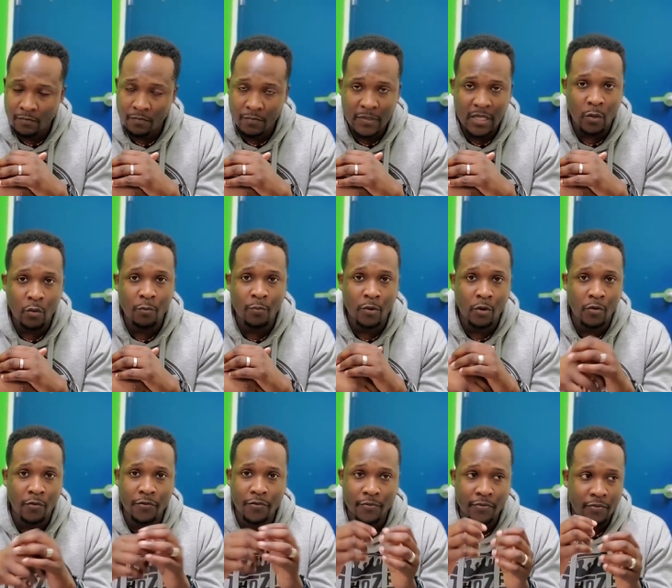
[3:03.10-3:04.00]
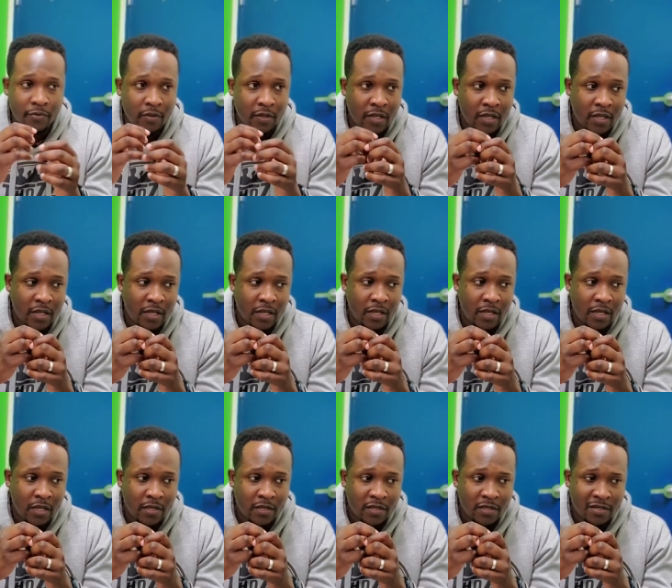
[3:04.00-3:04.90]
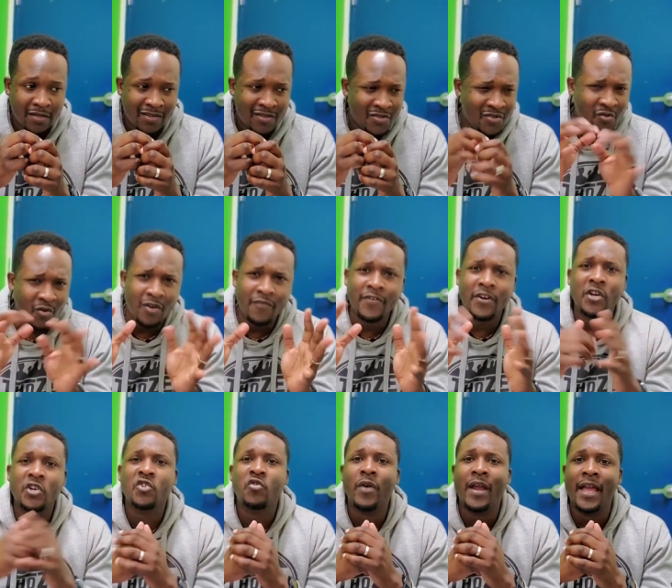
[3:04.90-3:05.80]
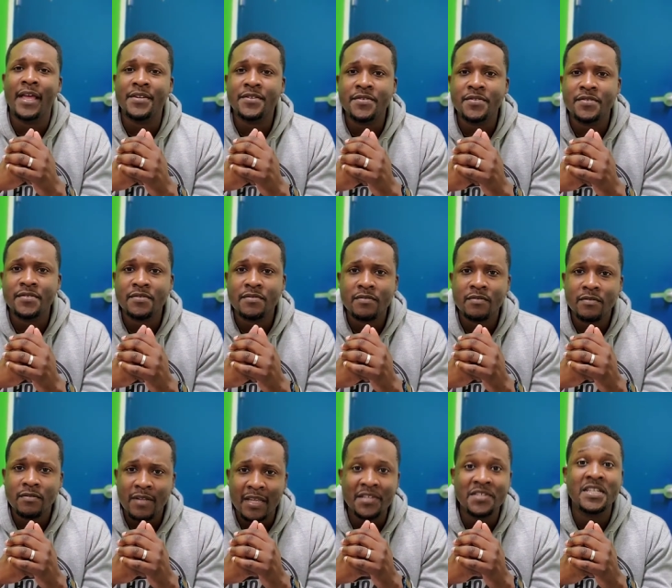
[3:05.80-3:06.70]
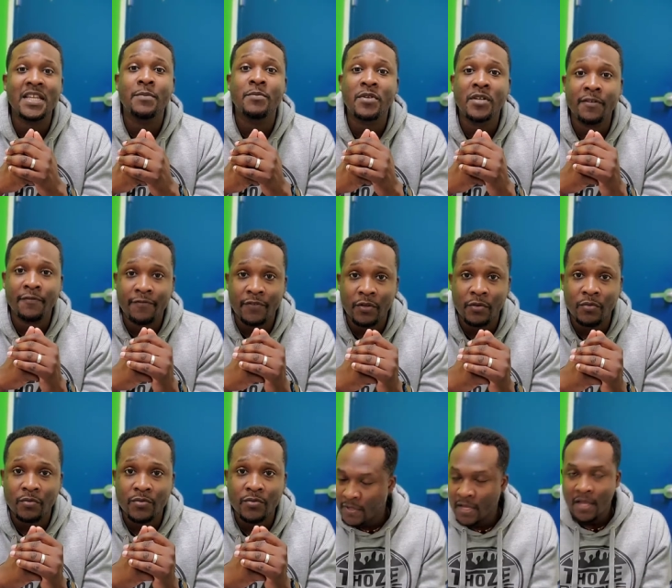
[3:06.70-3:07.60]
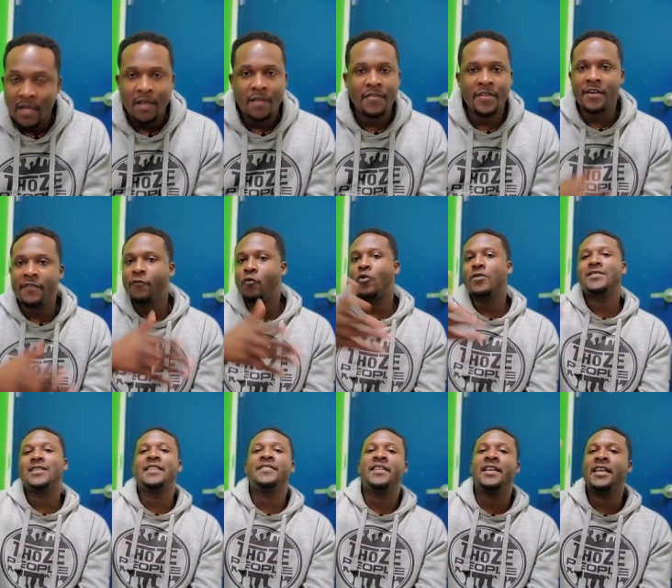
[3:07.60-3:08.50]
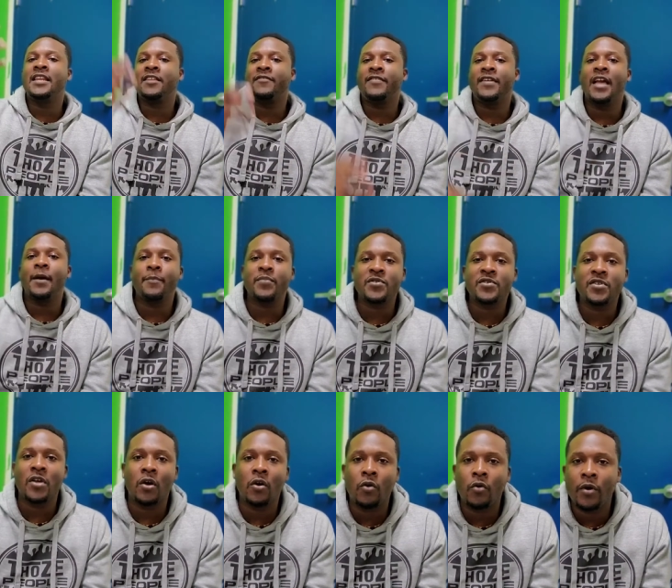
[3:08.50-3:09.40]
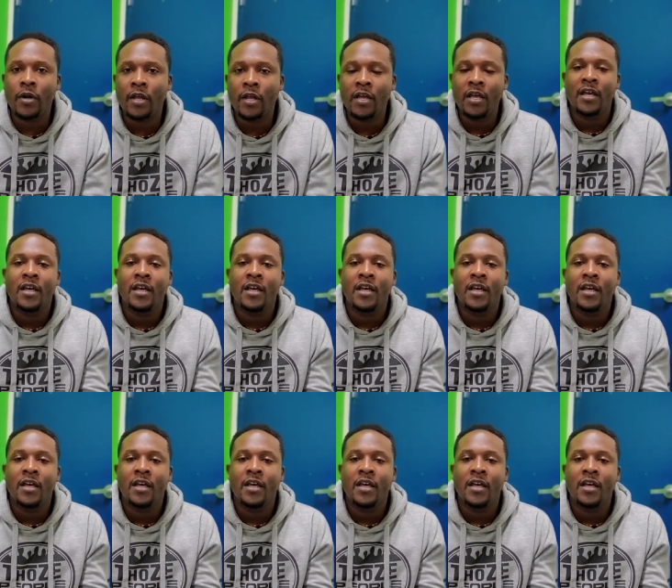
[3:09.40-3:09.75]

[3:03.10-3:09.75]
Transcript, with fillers: They were both sort of in a trance. They seemed confused. Then, of course, at the end of the episode,